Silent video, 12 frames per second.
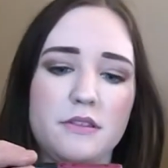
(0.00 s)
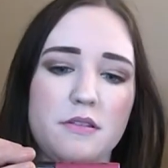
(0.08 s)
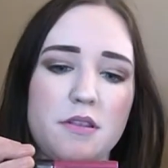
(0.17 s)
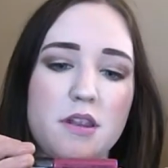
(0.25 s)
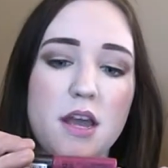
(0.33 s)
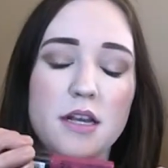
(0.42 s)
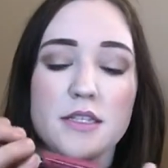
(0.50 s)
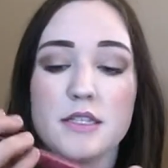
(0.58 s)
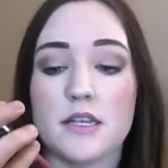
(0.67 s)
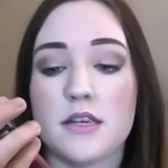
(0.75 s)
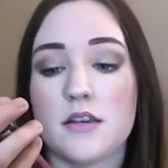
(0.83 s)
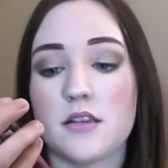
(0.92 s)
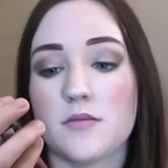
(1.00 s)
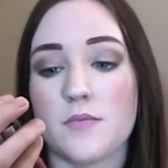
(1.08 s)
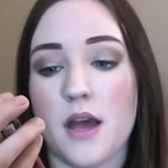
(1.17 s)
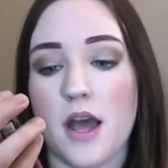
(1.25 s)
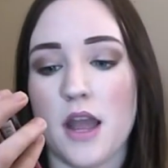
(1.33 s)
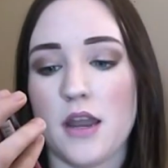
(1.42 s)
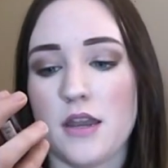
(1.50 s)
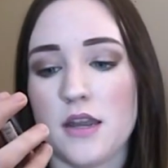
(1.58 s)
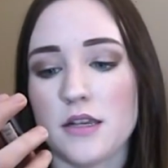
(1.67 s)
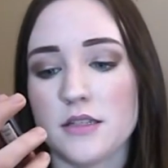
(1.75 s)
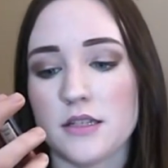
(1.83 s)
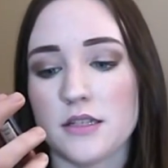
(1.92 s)
Next is my
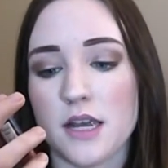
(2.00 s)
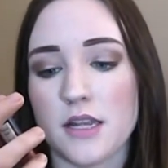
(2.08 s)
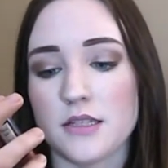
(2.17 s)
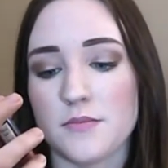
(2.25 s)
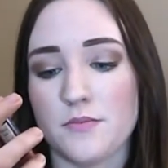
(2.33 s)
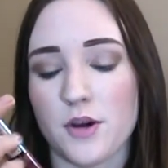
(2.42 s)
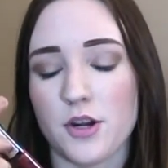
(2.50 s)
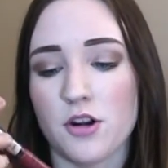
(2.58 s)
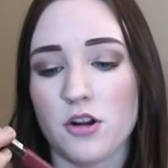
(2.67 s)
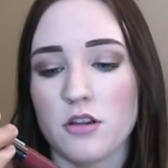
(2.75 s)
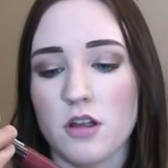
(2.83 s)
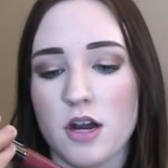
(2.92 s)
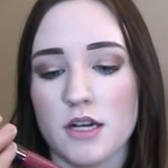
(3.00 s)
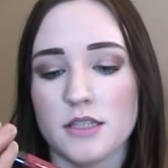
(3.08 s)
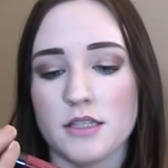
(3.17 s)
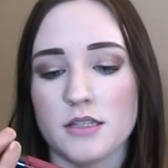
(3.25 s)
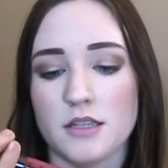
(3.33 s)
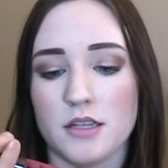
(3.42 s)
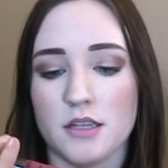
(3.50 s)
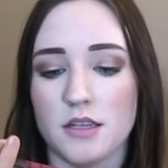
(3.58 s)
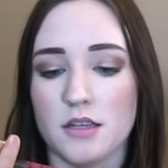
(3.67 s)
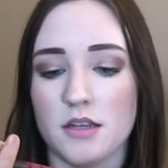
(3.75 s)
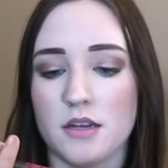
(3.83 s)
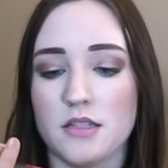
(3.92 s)
NYX Intense Butter Gloss
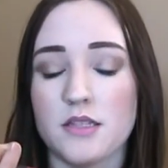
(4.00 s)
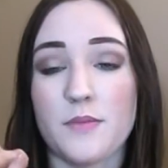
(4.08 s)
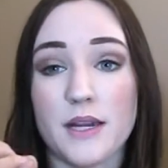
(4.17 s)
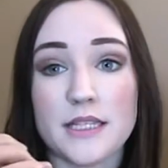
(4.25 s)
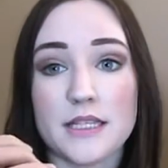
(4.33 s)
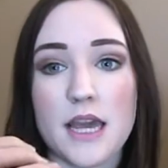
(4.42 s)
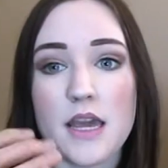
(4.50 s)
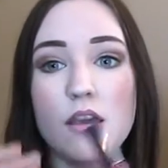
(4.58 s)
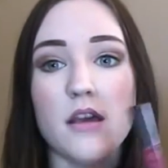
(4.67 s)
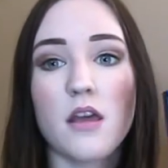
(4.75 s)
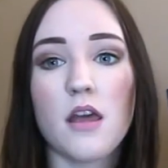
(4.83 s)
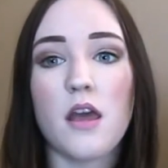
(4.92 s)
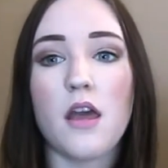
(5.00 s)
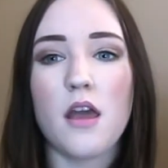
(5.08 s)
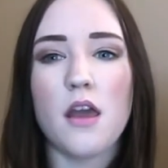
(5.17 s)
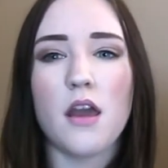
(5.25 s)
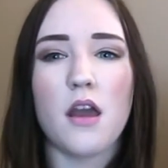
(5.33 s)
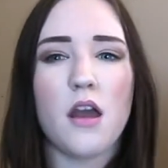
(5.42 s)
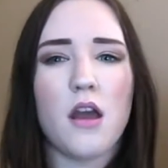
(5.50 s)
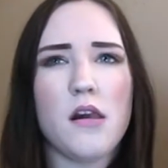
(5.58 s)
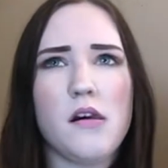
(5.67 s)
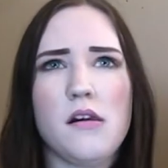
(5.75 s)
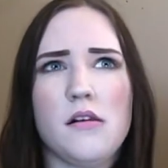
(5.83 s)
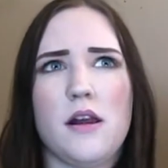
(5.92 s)
in Spice Cake.
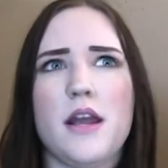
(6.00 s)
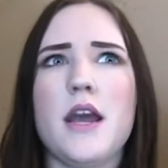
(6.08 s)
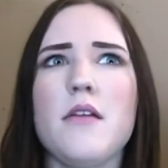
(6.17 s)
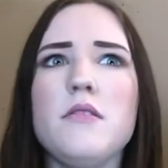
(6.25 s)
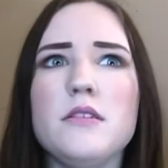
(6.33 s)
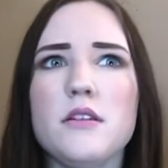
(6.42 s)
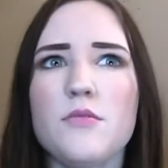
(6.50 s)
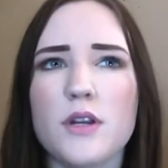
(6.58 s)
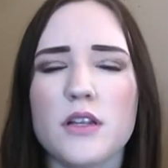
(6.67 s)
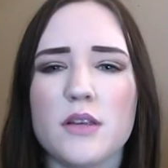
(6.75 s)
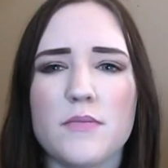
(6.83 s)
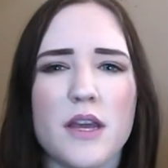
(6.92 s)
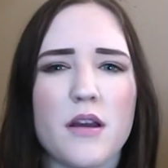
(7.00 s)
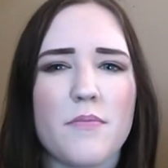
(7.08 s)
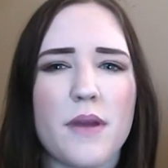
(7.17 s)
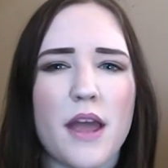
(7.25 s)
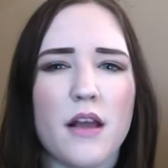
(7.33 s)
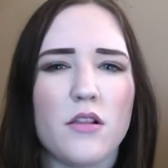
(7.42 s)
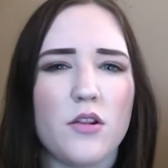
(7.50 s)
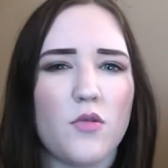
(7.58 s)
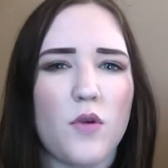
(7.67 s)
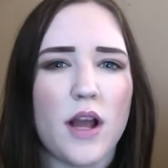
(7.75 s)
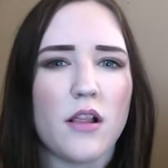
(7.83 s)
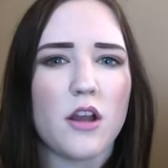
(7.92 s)
I had this in a weekly makeup bag a little
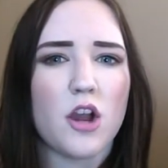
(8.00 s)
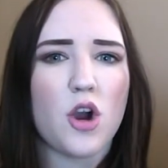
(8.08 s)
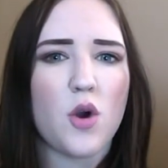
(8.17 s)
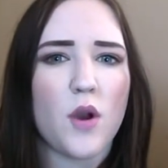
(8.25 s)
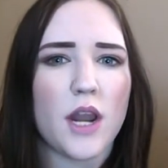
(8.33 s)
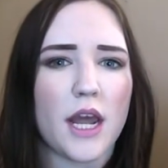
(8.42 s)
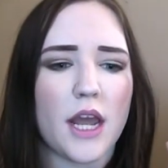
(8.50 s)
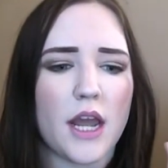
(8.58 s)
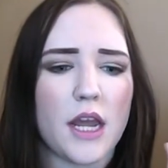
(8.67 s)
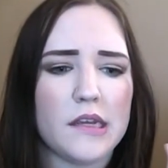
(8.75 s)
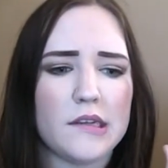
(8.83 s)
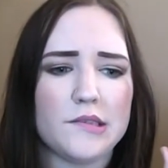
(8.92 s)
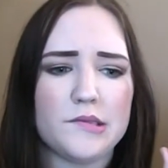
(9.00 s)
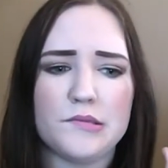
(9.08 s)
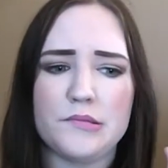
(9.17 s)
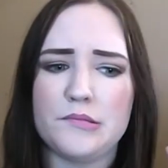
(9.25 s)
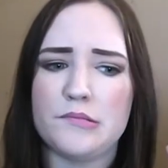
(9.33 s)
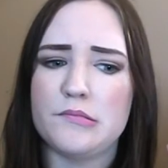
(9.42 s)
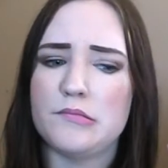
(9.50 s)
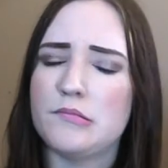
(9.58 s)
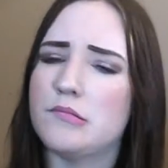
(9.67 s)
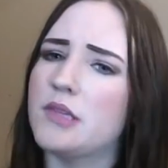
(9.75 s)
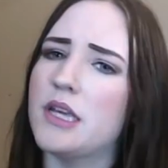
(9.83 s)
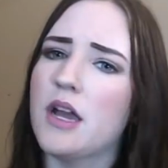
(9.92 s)
while ago, and I
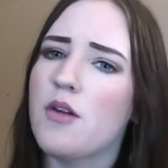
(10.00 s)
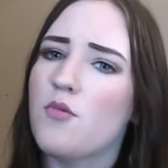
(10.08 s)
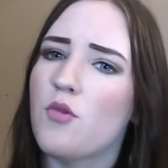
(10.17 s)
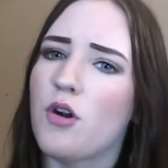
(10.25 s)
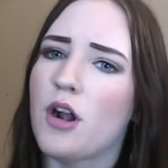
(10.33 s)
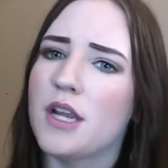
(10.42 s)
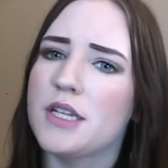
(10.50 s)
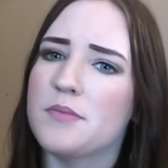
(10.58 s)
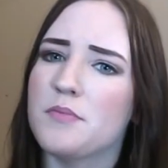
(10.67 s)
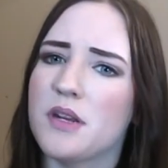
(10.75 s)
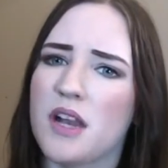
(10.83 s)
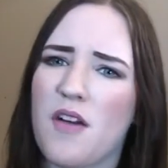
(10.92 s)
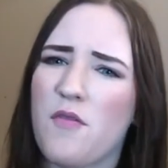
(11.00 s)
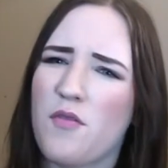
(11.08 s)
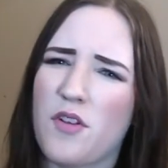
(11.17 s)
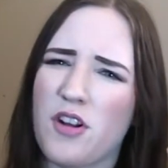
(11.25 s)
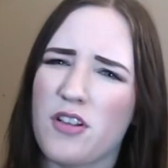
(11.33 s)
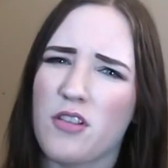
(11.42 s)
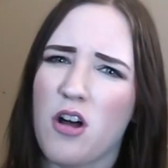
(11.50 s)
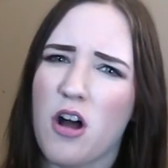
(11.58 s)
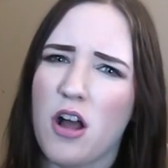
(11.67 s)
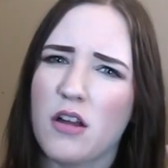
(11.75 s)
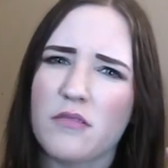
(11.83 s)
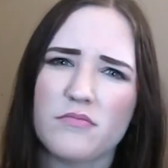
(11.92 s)
think I wore it, but not for very
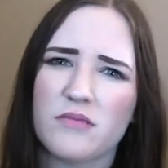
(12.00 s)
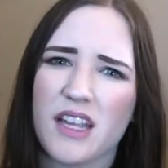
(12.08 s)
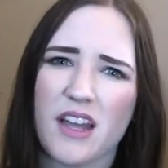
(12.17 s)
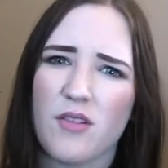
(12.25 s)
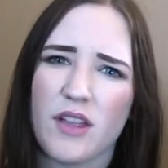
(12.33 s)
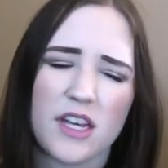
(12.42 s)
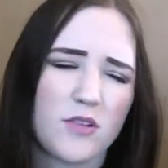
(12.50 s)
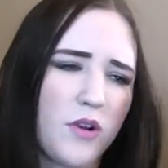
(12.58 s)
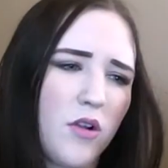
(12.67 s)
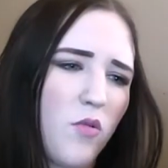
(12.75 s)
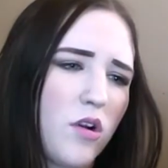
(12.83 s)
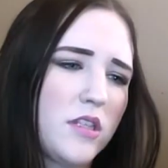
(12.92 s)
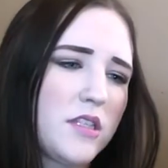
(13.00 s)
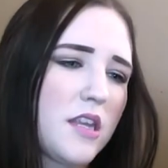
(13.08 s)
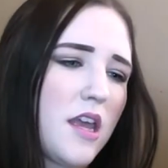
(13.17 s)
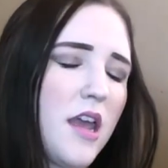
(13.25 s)
long. Like, I only got to wear it once.